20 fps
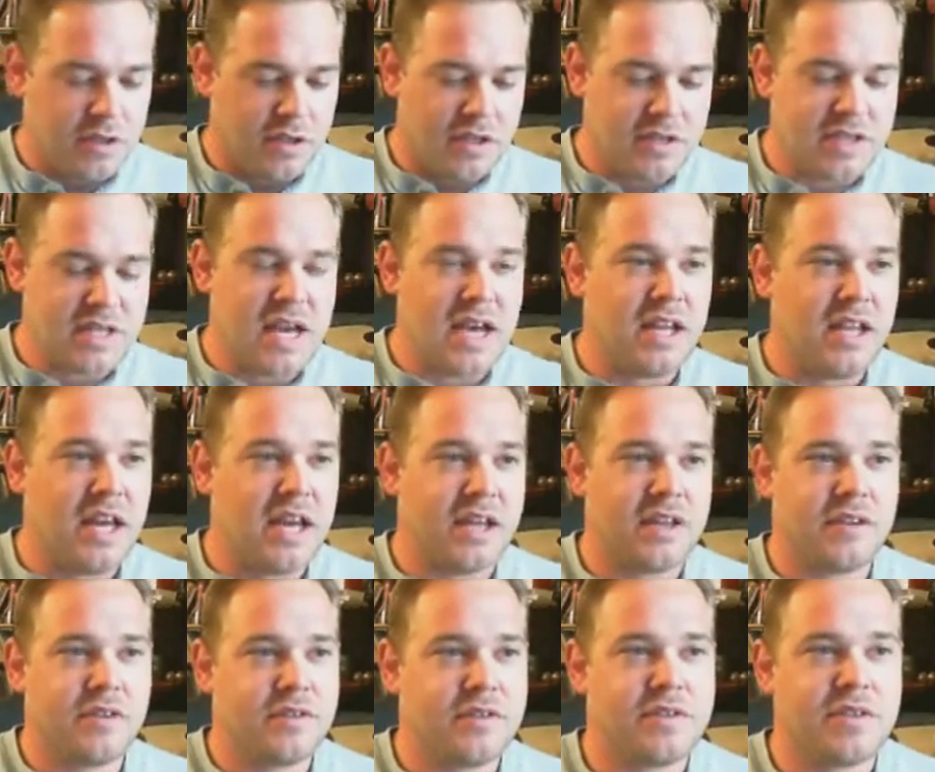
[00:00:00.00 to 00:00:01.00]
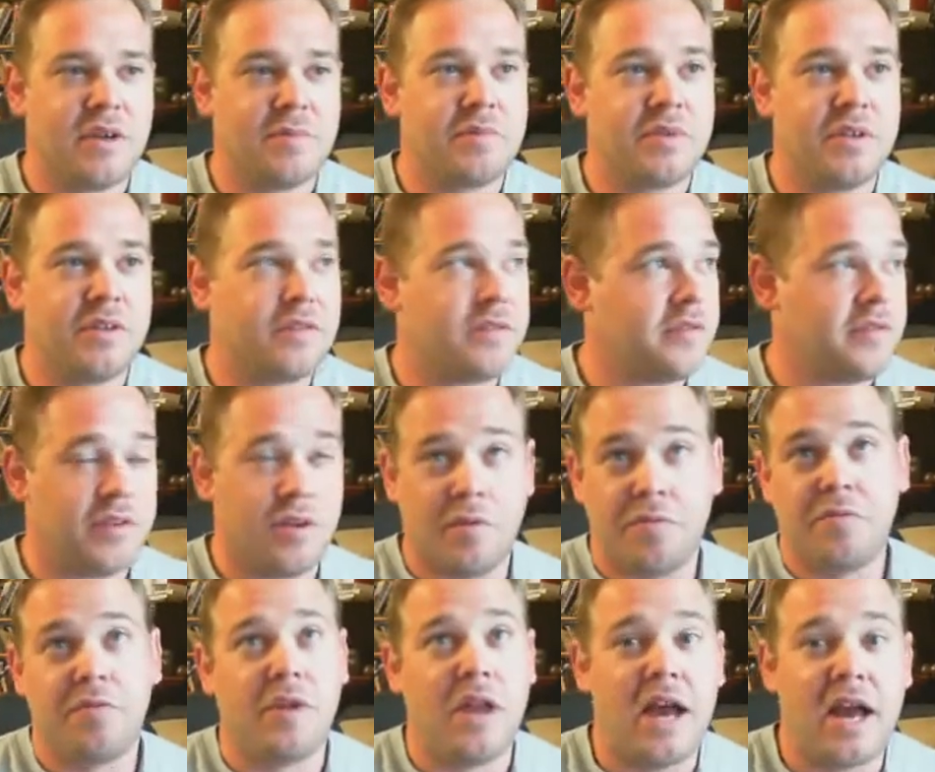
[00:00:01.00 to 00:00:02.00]
It's not like there's something, you know,
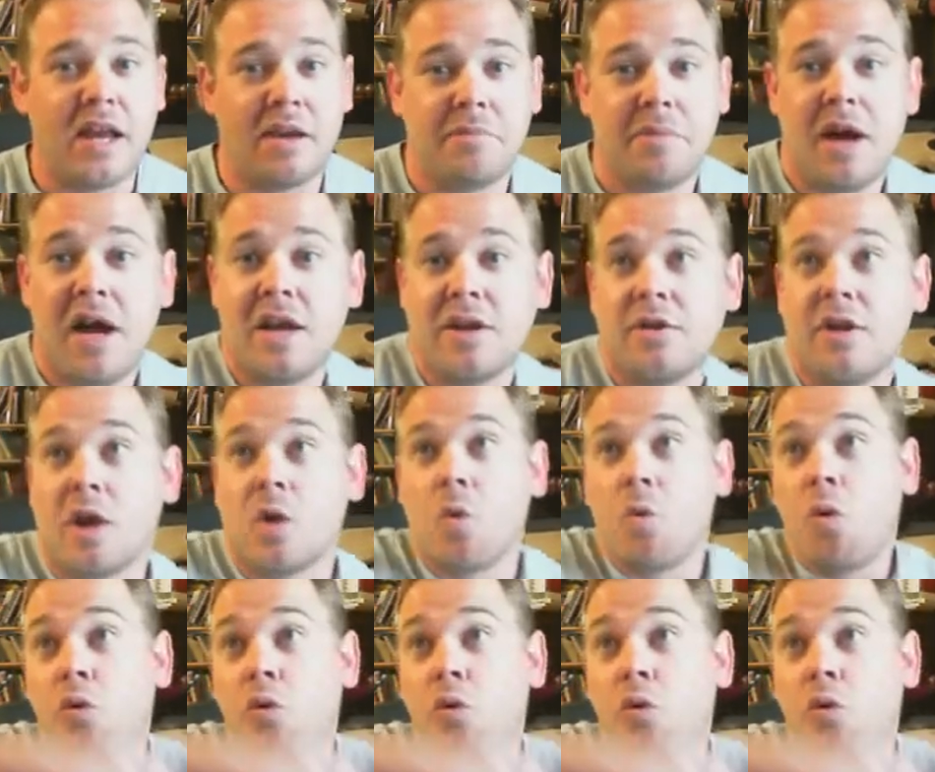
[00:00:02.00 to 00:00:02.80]
flying by and you're like,